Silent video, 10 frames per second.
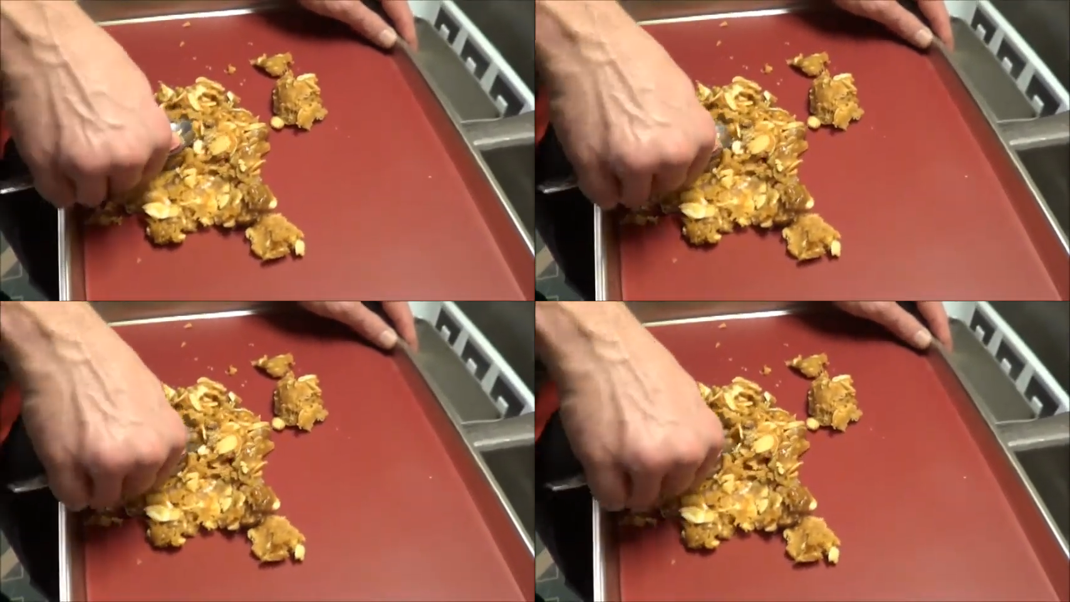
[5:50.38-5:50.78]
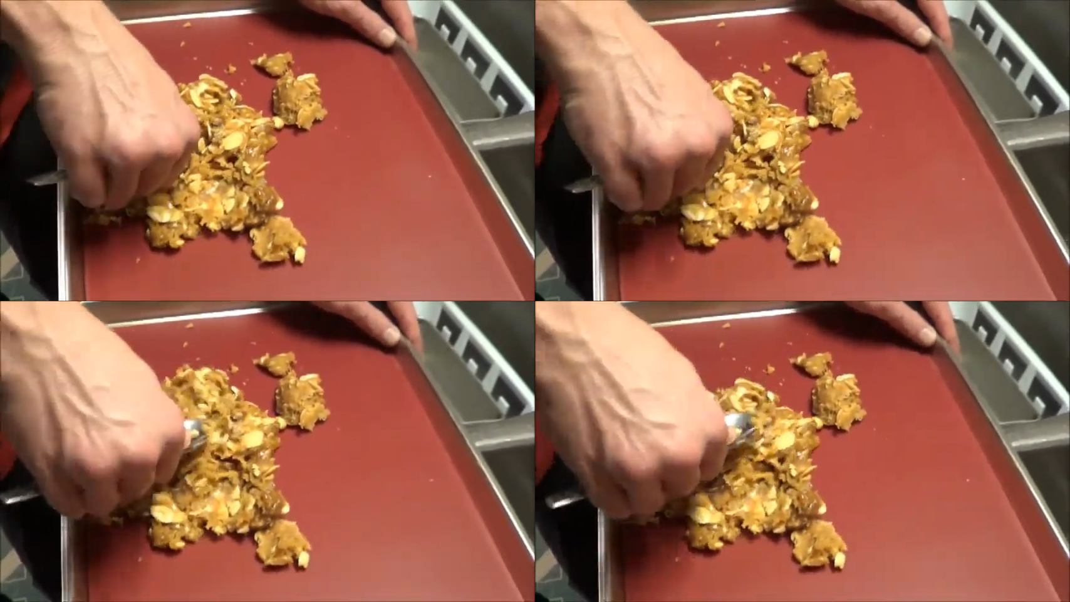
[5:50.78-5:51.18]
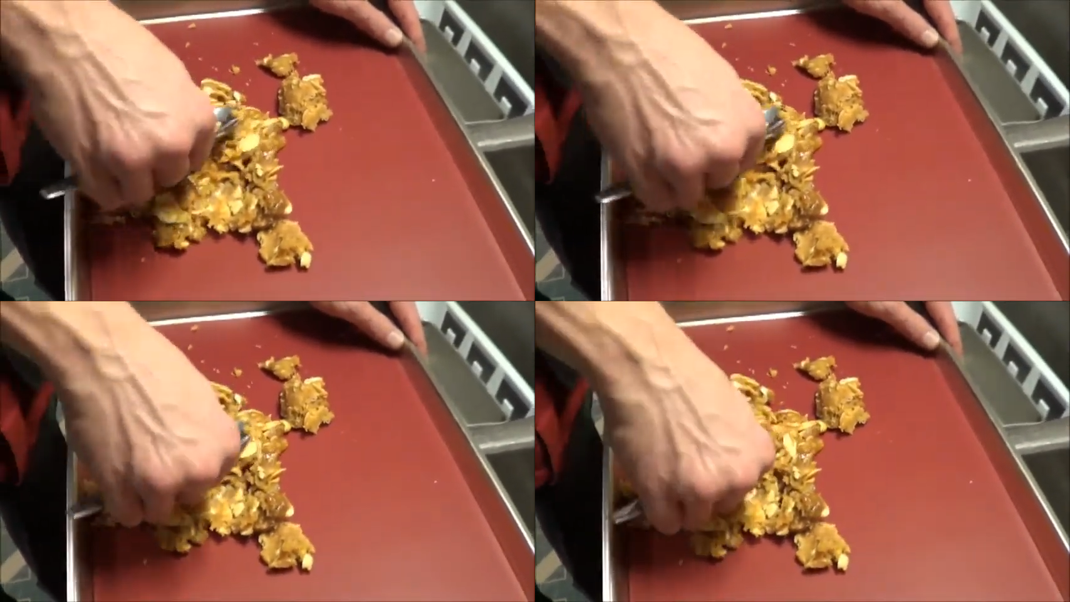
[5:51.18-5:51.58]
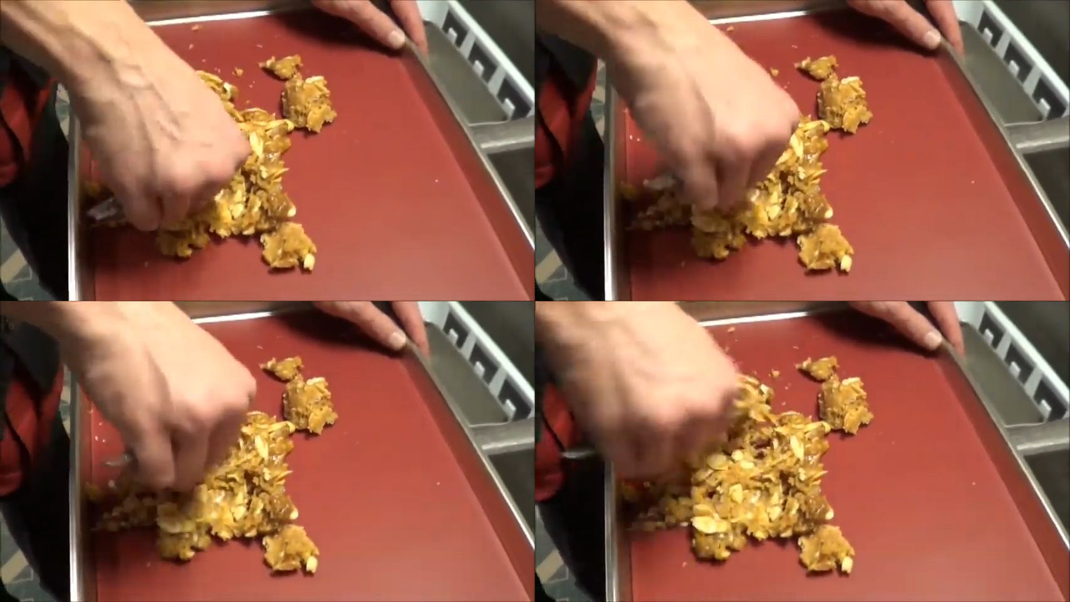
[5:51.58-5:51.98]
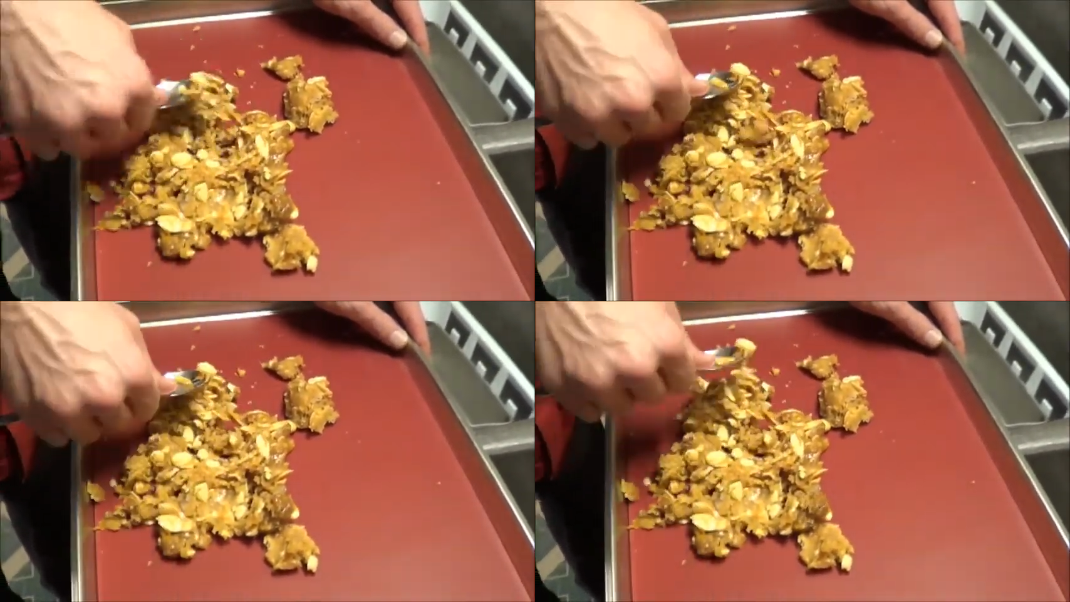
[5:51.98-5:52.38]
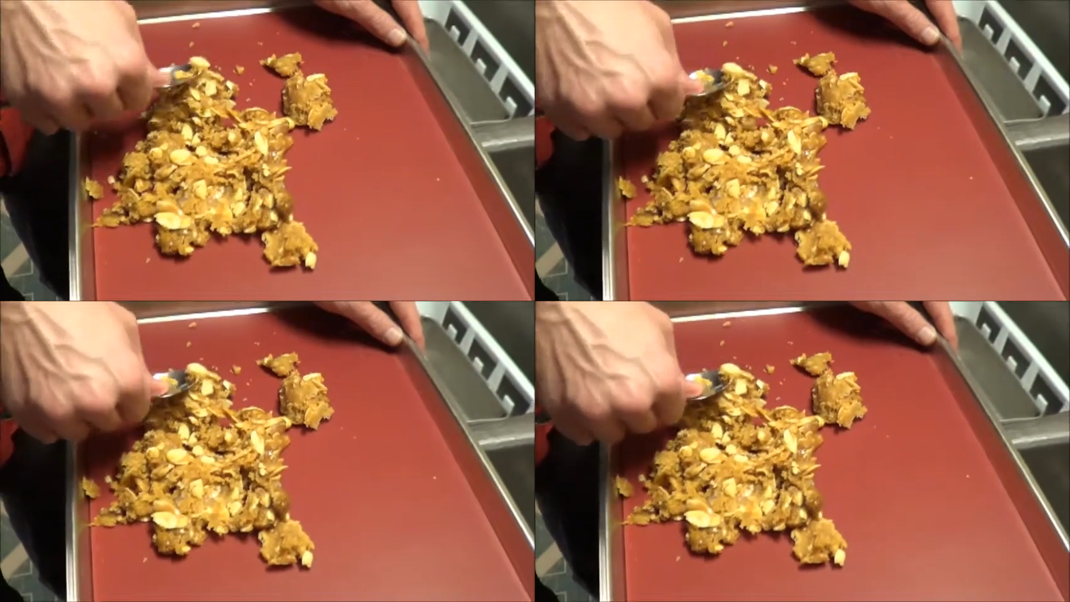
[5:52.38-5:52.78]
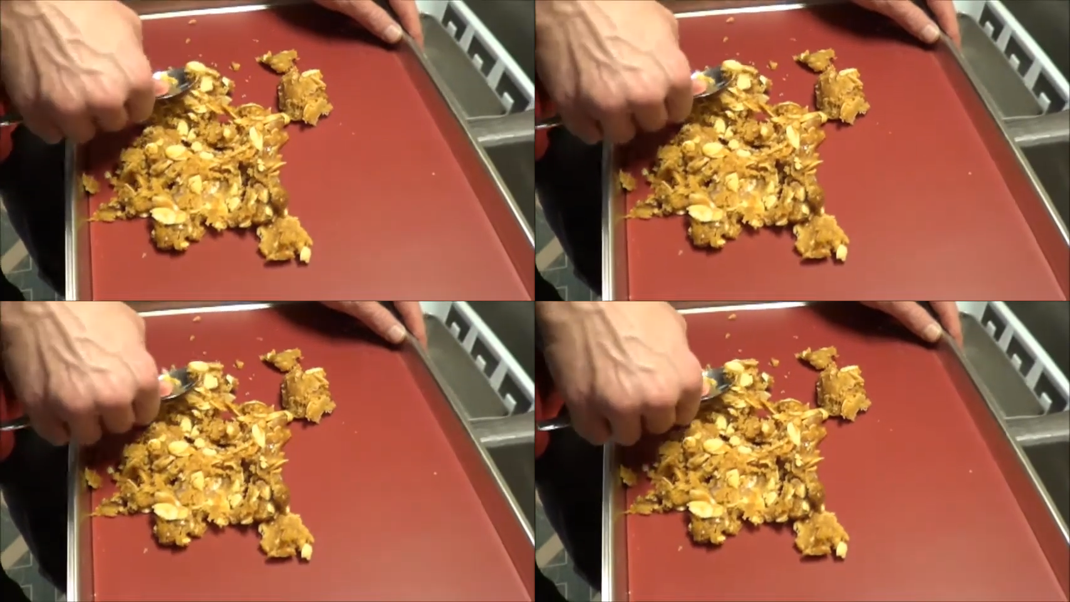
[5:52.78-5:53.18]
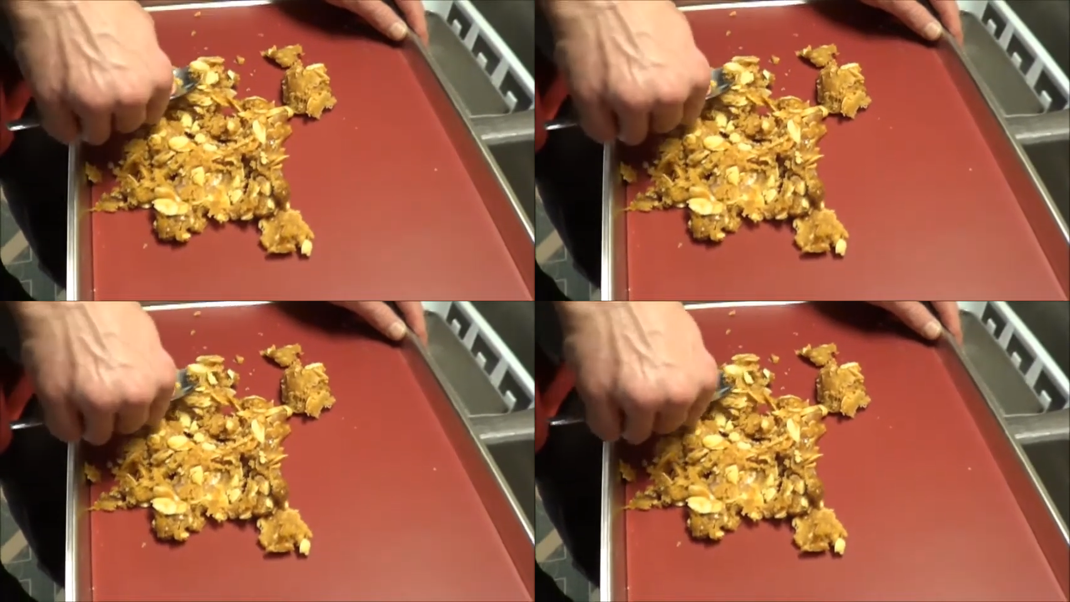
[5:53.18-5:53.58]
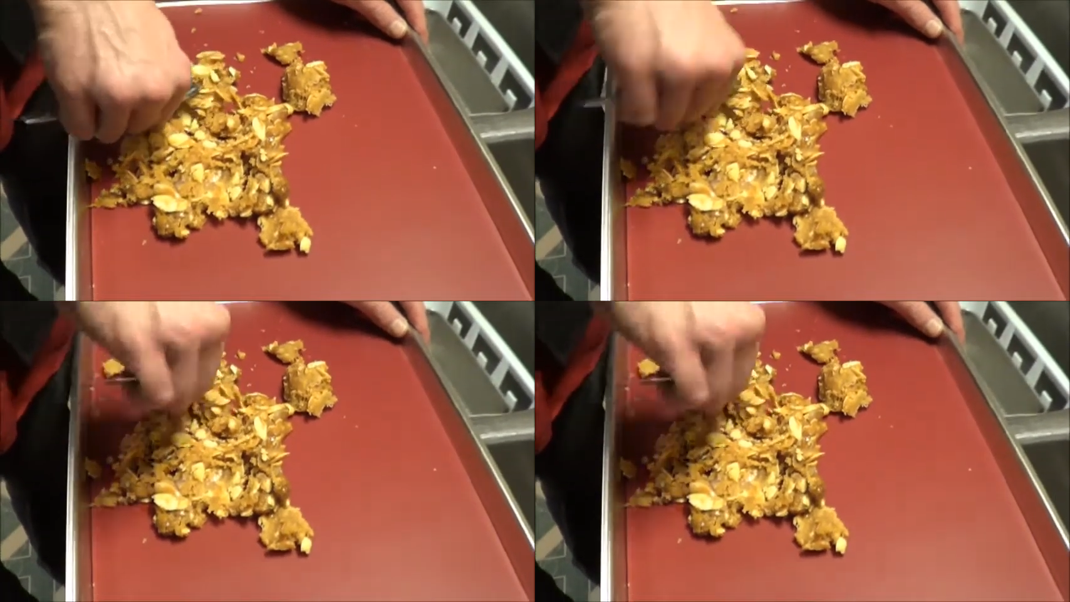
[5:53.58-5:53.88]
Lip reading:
(no speaker visible)